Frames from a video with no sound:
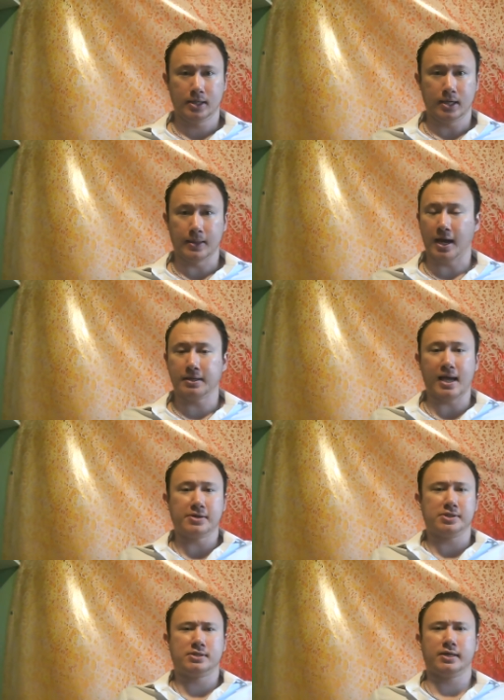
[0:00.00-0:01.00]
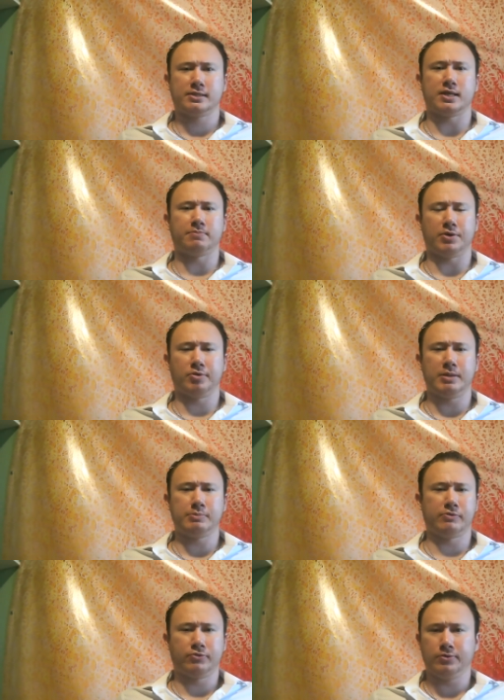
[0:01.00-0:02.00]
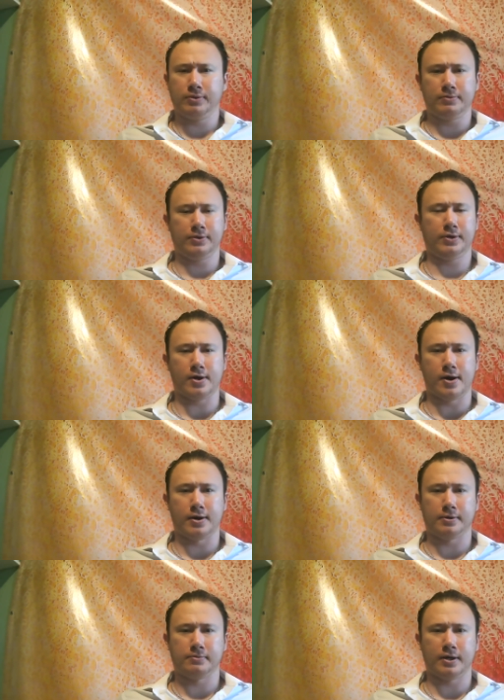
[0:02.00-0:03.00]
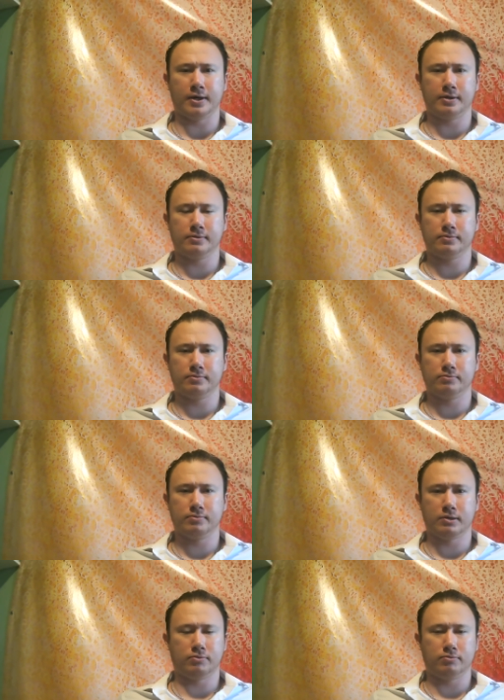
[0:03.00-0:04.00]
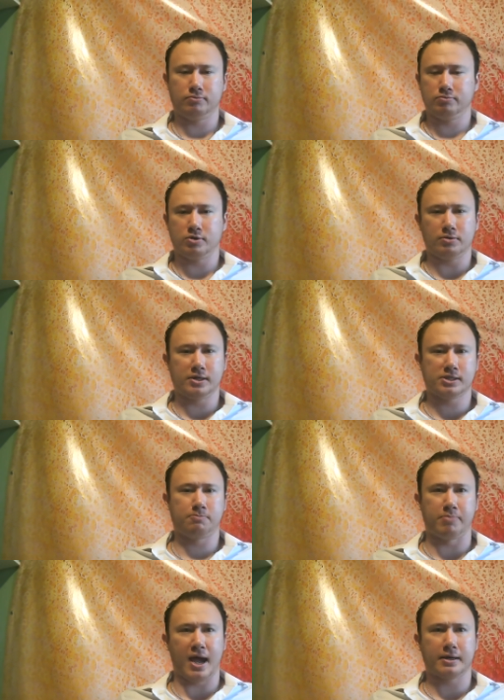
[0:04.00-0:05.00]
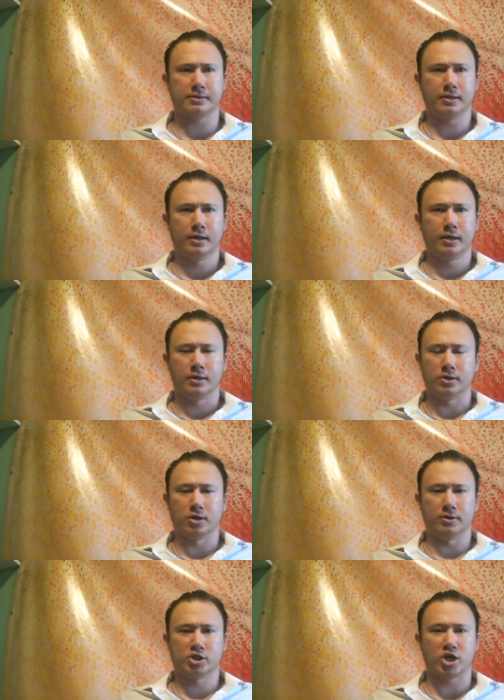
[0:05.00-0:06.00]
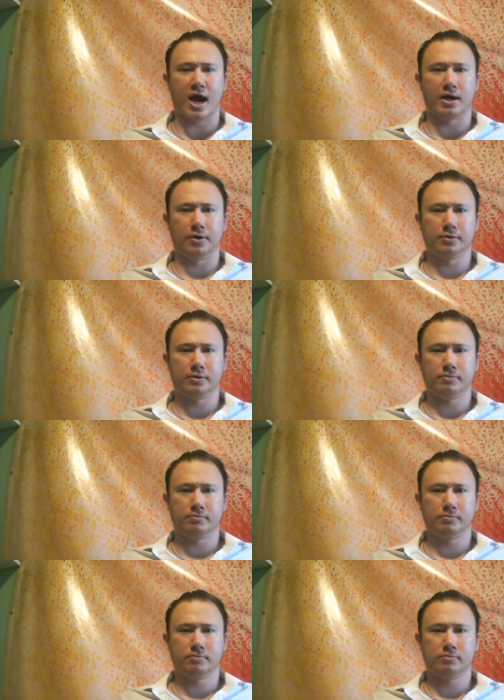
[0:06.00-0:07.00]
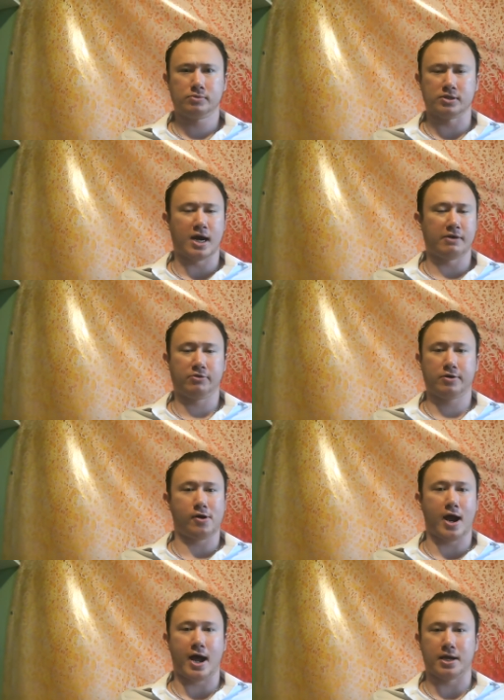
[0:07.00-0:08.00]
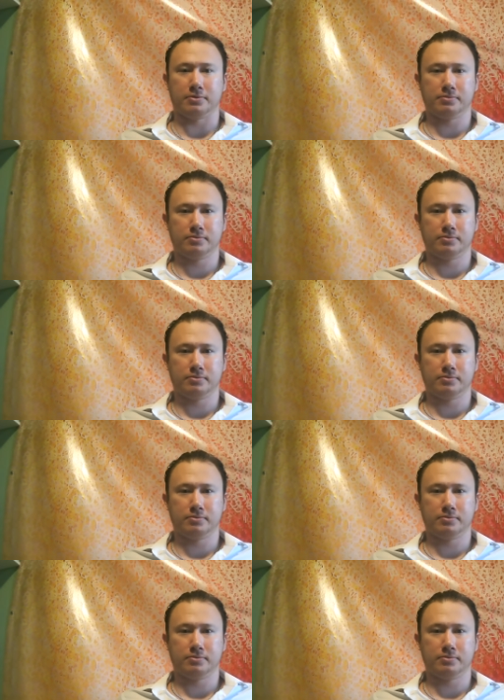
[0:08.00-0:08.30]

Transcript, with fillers: and that allows it to accept other people for who they really are, right? Like, don't expect, you know, a child to not ever cry,